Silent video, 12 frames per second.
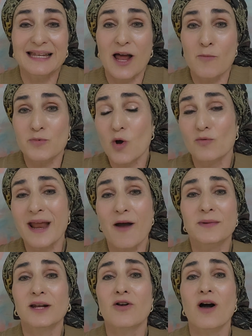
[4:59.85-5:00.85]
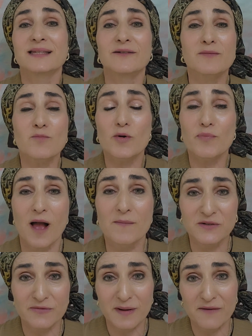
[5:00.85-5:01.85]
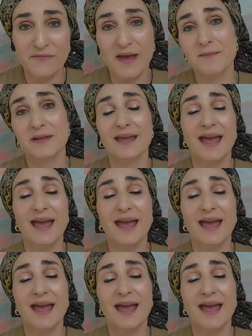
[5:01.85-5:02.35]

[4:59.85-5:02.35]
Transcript: oh no, now I'm going to cause even more problems for my family.